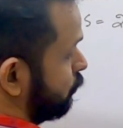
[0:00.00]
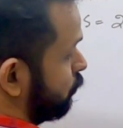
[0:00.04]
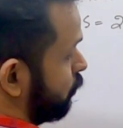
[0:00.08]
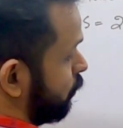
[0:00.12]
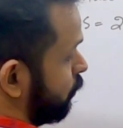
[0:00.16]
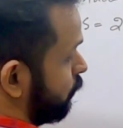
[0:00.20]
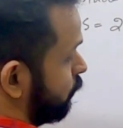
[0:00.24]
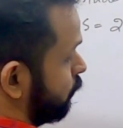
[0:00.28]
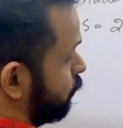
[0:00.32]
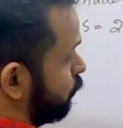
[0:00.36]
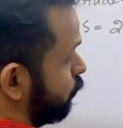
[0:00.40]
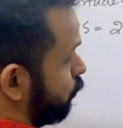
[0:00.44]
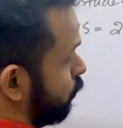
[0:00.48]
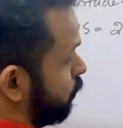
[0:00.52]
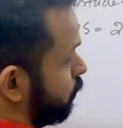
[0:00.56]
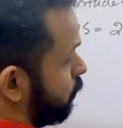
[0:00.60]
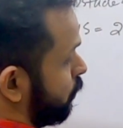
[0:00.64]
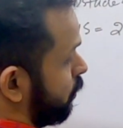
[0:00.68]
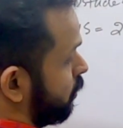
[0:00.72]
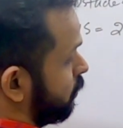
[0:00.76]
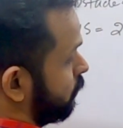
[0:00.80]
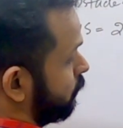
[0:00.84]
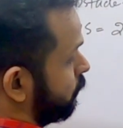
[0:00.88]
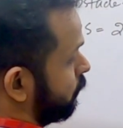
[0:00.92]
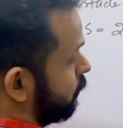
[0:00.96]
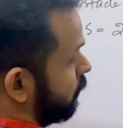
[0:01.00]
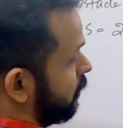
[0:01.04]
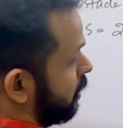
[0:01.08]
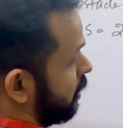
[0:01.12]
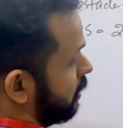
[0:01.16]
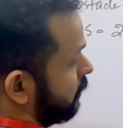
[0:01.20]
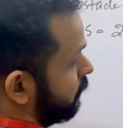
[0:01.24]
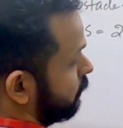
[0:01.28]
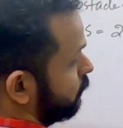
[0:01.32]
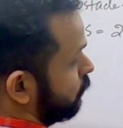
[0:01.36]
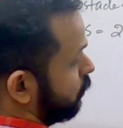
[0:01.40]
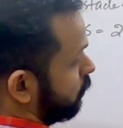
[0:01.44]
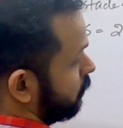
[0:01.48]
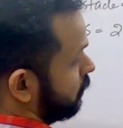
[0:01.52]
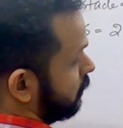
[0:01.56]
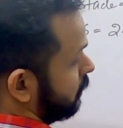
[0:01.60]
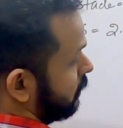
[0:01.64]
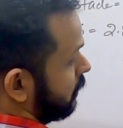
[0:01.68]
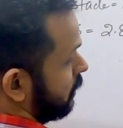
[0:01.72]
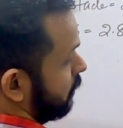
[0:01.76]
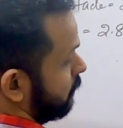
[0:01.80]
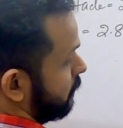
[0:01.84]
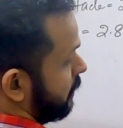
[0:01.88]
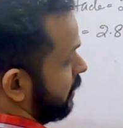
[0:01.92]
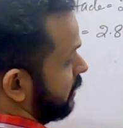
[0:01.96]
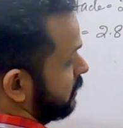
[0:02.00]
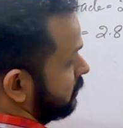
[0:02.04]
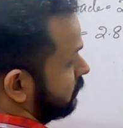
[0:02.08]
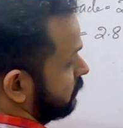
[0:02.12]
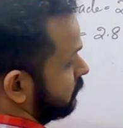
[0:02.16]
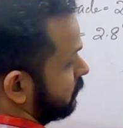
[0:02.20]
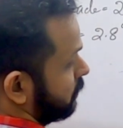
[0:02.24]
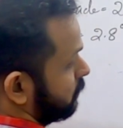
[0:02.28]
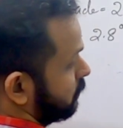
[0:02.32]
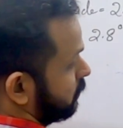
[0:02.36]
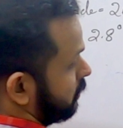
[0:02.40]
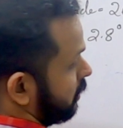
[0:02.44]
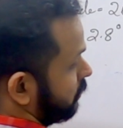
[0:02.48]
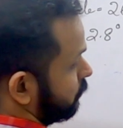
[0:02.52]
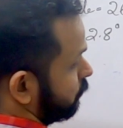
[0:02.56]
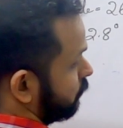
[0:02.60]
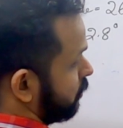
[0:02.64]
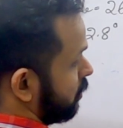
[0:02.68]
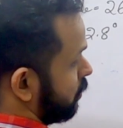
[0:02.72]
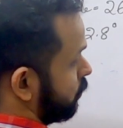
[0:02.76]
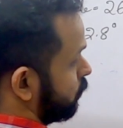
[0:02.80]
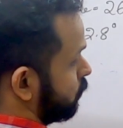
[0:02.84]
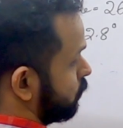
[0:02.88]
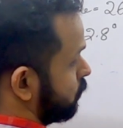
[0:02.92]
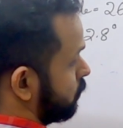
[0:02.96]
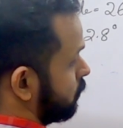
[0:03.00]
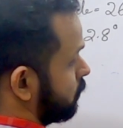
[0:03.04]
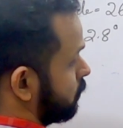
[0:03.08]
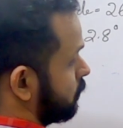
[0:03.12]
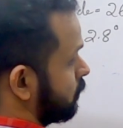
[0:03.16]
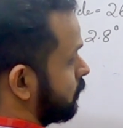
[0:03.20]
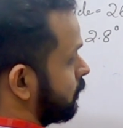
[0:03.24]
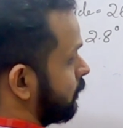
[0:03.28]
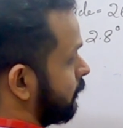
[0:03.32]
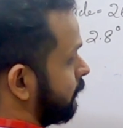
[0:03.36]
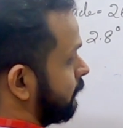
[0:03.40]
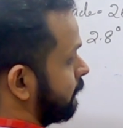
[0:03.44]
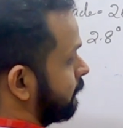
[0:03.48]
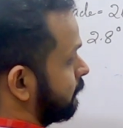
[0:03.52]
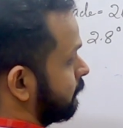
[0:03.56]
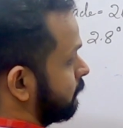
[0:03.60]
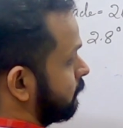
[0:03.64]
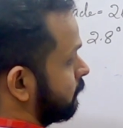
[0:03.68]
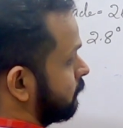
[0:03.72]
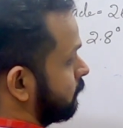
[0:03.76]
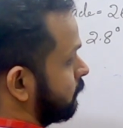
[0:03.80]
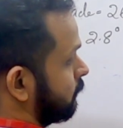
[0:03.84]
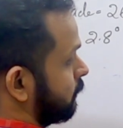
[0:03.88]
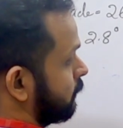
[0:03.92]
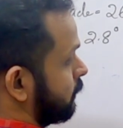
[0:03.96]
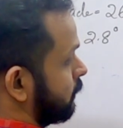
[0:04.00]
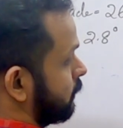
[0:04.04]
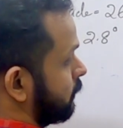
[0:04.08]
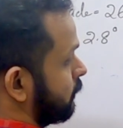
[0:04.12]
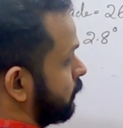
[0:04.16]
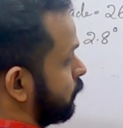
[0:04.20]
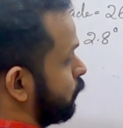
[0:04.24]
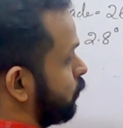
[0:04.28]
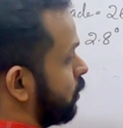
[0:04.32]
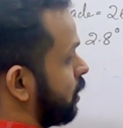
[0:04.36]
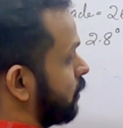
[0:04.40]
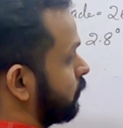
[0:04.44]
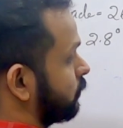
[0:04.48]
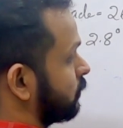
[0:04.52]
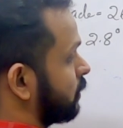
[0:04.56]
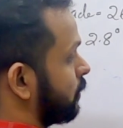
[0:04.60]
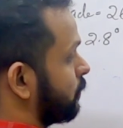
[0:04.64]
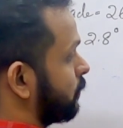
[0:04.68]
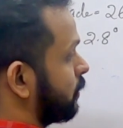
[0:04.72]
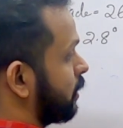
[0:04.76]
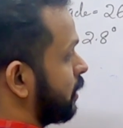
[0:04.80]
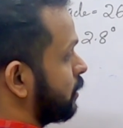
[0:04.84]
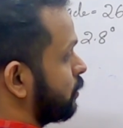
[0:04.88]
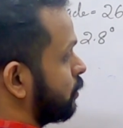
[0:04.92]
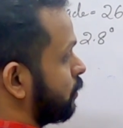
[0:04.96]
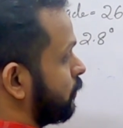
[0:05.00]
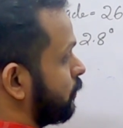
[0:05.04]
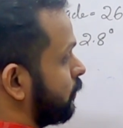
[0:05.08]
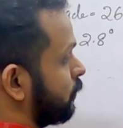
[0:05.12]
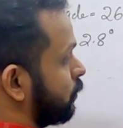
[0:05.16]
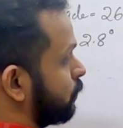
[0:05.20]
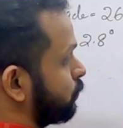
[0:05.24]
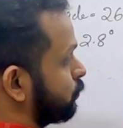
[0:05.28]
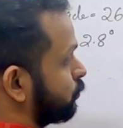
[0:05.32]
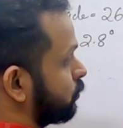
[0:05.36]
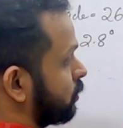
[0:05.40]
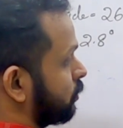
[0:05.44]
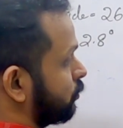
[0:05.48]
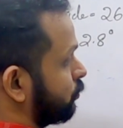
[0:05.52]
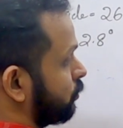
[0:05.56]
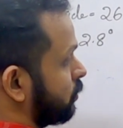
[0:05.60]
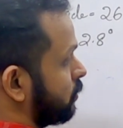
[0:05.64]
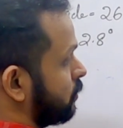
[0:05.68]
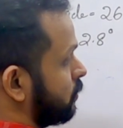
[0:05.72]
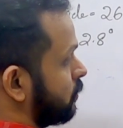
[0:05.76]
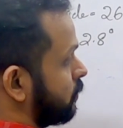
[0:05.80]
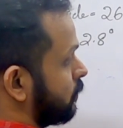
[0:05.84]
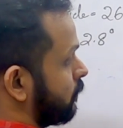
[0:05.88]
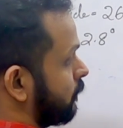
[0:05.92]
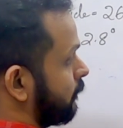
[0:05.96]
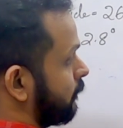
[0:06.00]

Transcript: of 2.5 nautical miles from touchdown. We have some kind of an obstruction here.